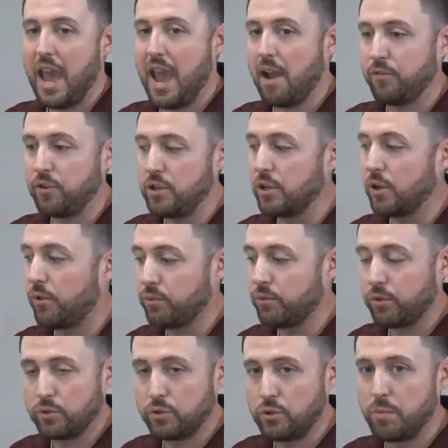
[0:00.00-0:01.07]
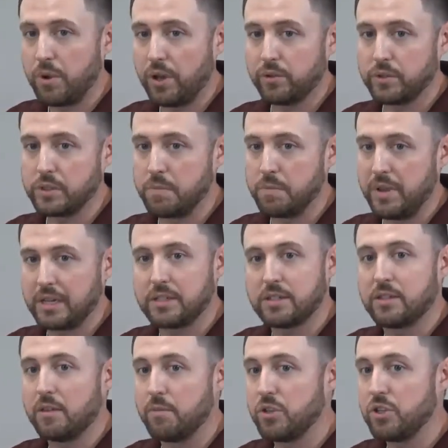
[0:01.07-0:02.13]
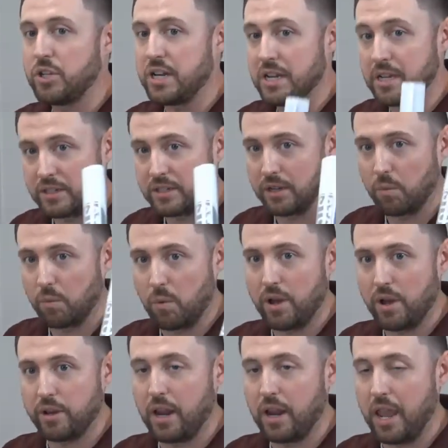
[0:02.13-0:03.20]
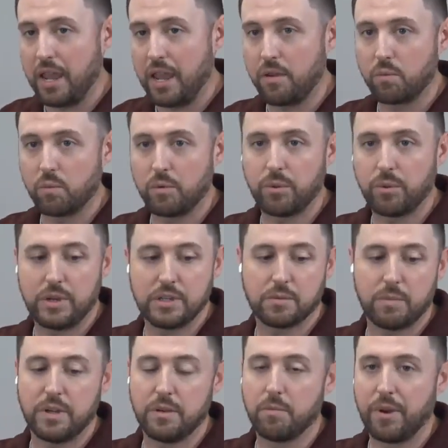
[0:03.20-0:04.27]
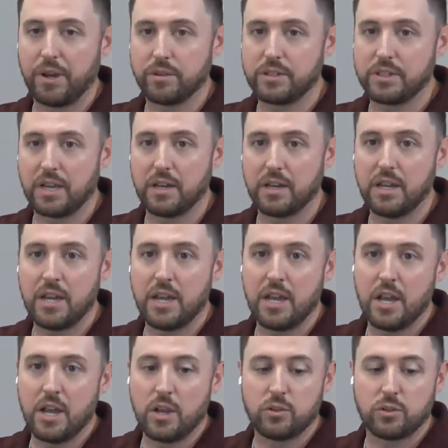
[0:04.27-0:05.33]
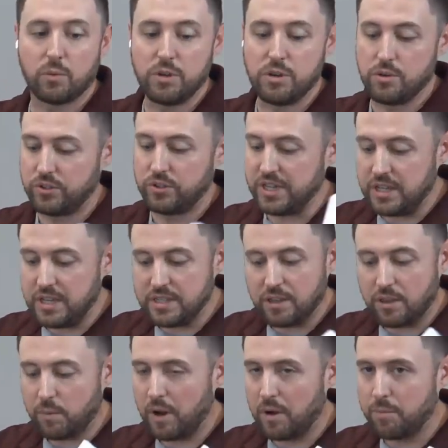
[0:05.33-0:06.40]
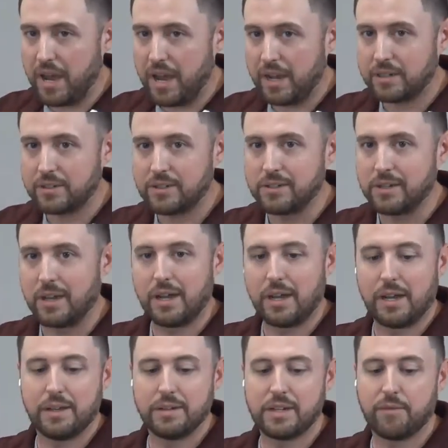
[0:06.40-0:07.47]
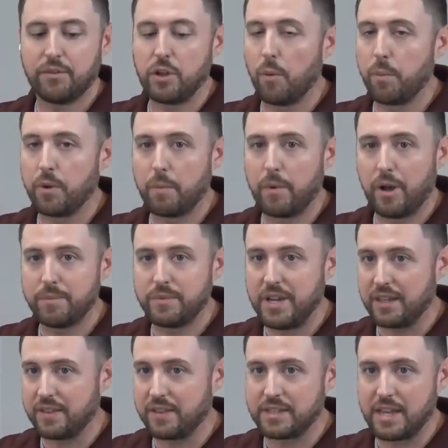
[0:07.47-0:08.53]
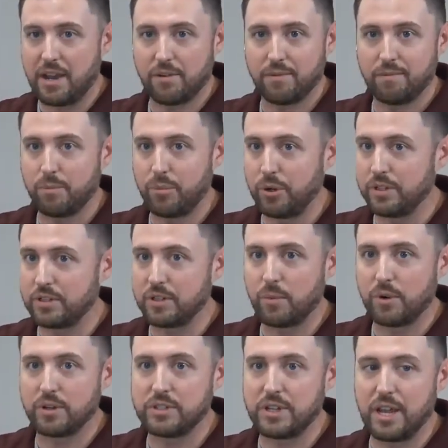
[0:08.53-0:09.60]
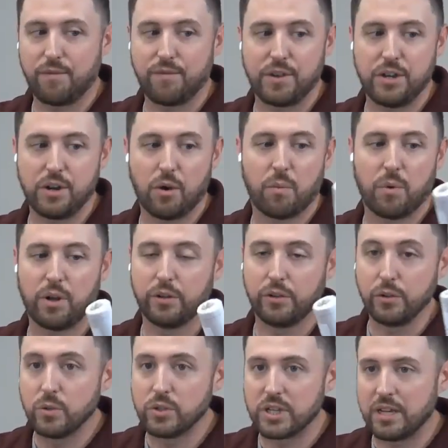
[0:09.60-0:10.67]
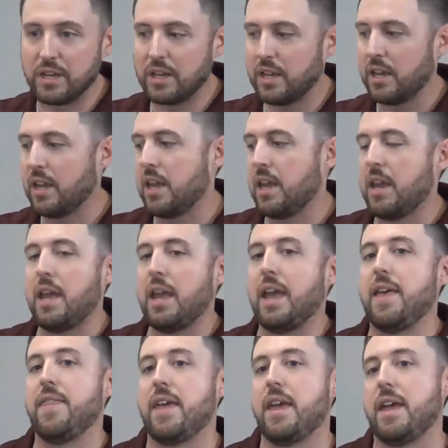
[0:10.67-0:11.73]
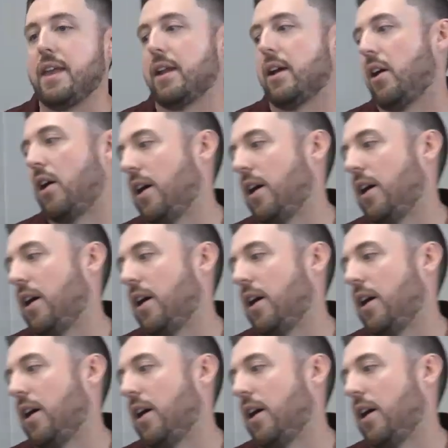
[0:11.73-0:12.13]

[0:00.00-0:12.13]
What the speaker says: After you go through those 2 bundles of mix, the machine is going to want a replacement belt set. So when you see these in the red box, definitely open them up, take this out, put it somewhere safe. You don't want to lose it. And then